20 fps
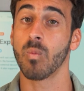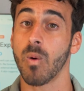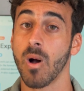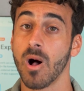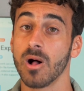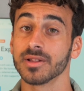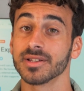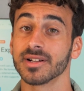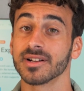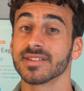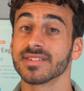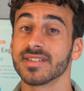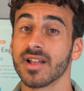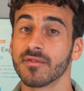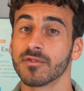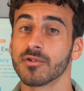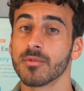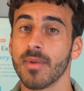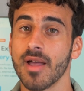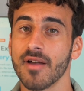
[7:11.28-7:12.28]
While there are
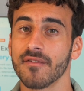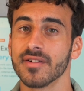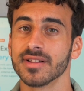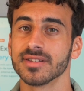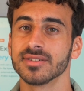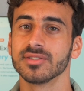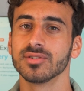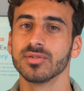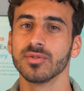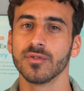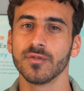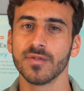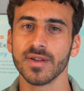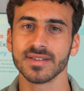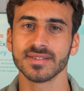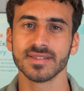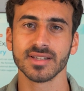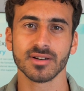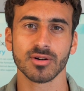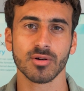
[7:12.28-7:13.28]
several methods to
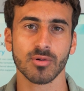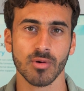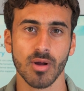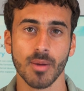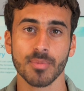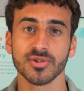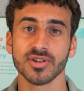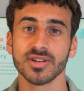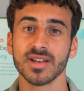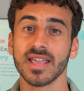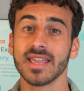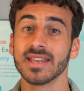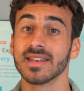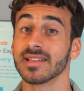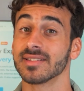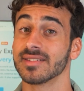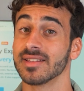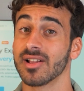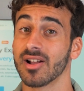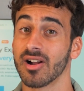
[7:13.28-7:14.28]
fix data corruption in
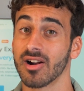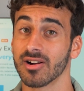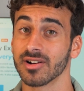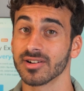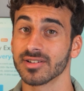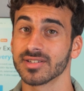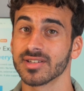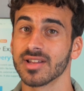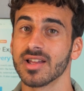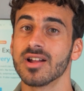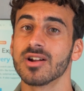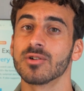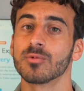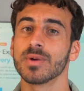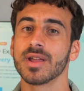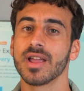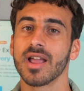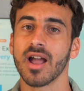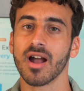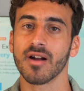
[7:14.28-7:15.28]
S D cards,
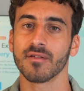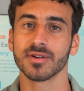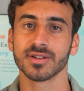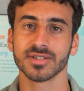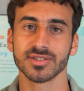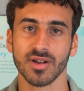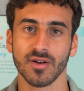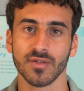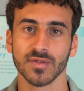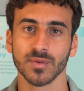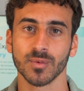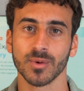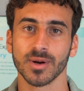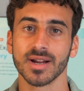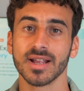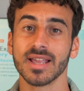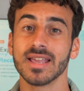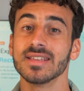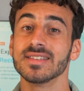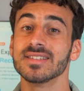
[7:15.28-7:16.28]
Recoverit software
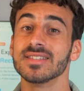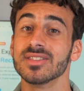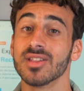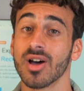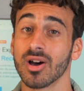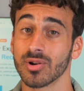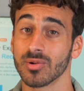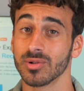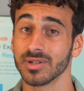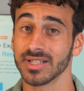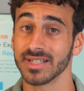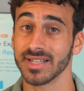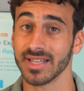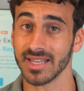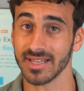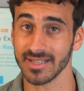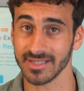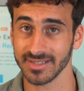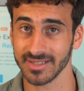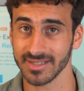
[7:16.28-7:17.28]
is not only the
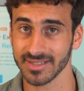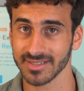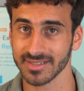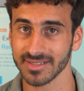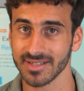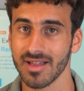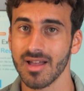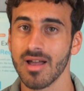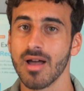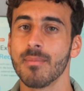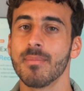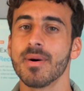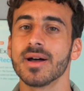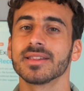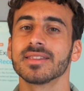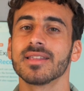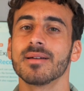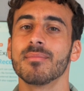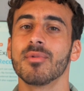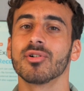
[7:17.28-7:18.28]
easiest,
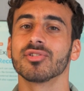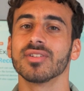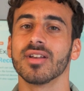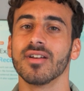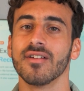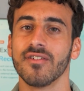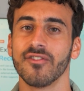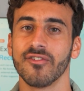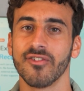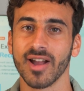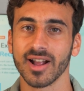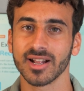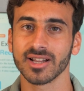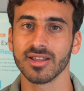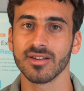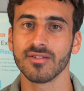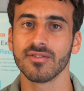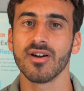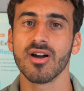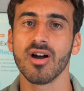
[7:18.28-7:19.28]
but the most
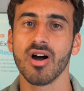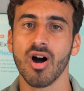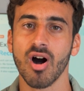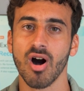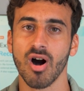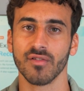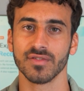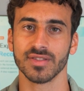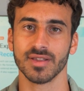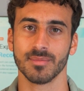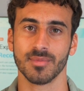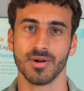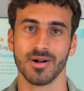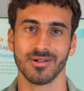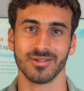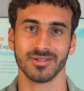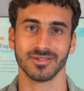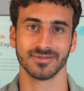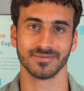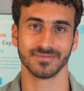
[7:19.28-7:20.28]
effective of them
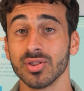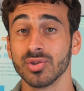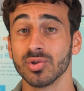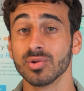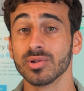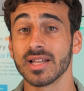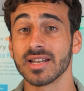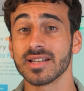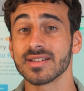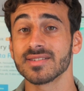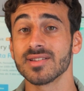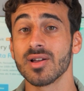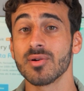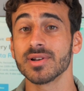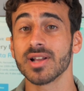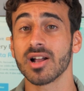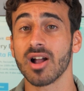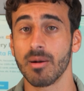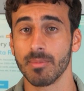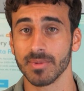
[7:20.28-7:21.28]
all. Do let us know
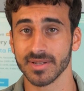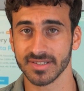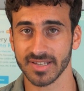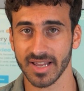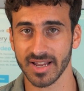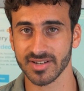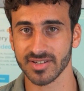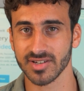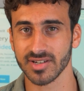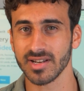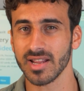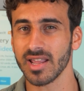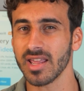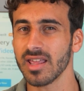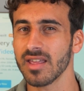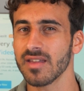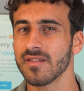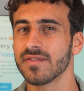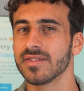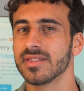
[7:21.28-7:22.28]
in the comment section
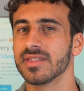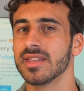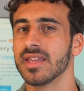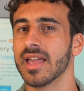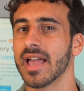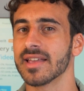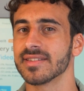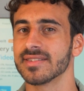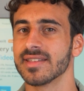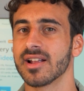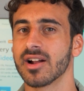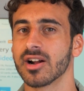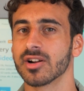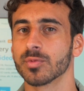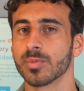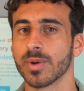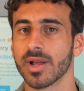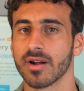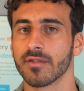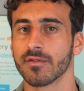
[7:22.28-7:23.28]
if the S D
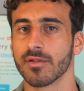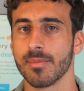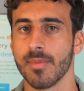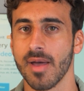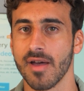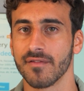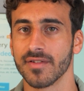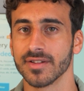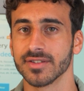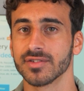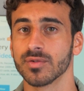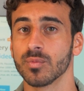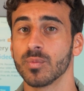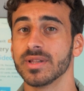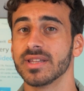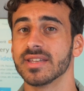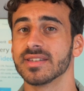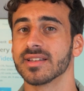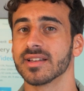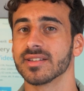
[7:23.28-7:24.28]
card recovery methods we
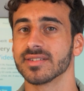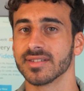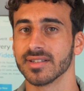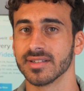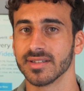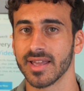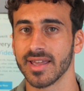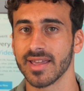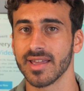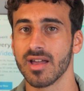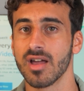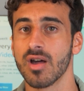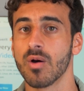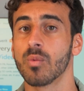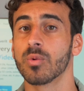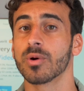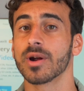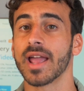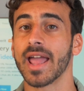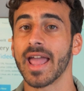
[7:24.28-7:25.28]
discussed today
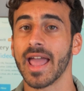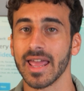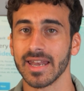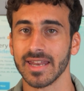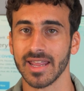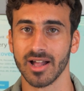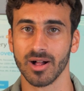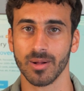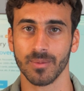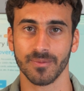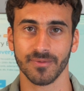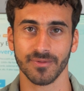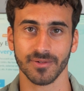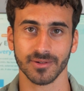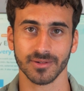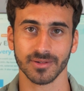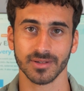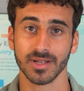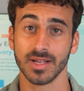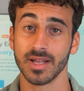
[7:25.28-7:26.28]
were any
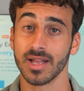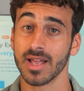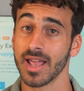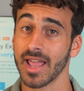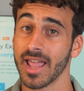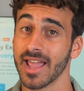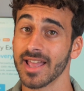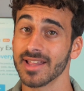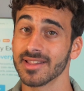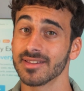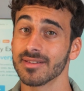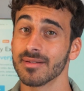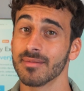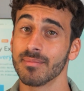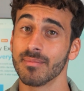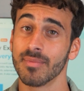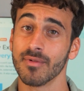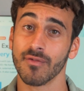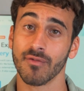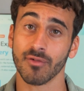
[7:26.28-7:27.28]
helpful. And
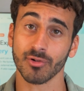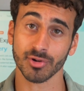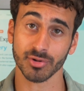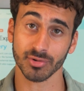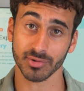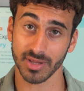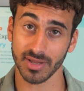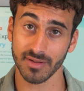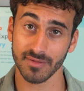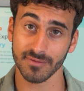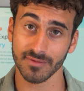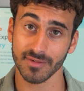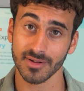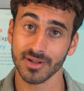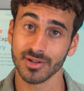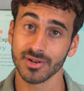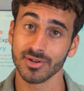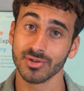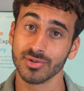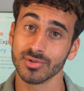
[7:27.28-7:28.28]
before you leave,
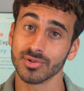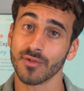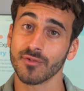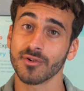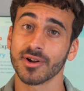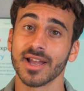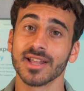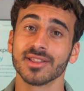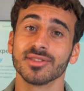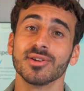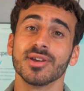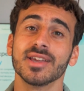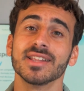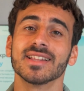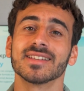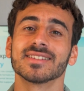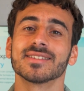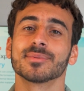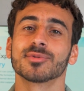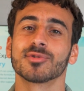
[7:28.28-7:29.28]
do not forget to hit
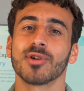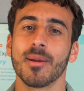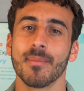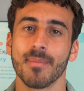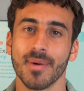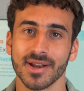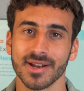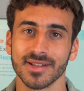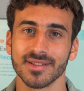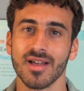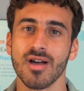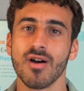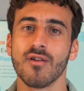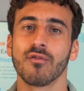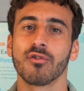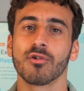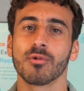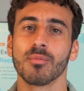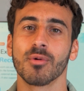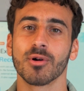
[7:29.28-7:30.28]
the subscribe button
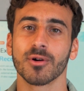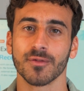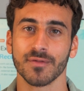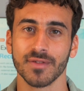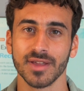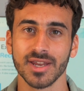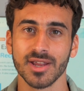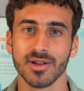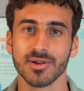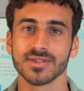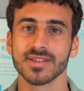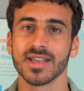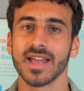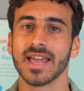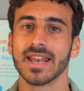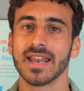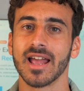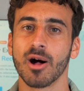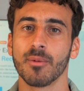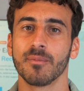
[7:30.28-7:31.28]
for more videos
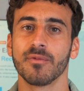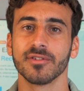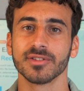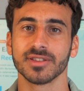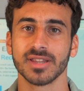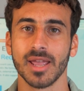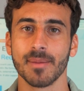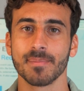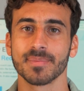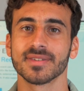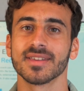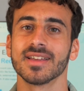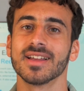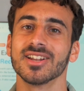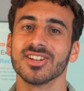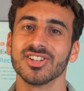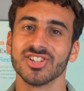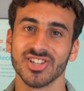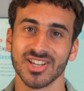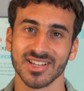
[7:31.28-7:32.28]
and helpful tips
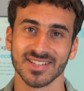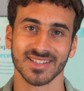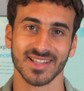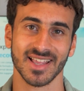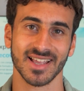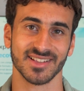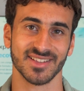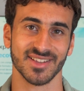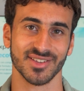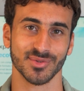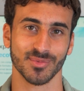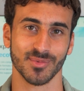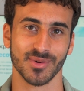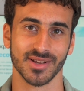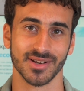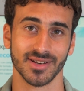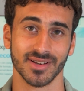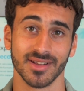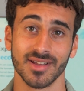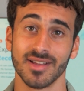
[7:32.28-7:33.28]
just like this
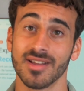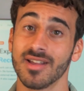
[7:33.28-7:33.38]
one.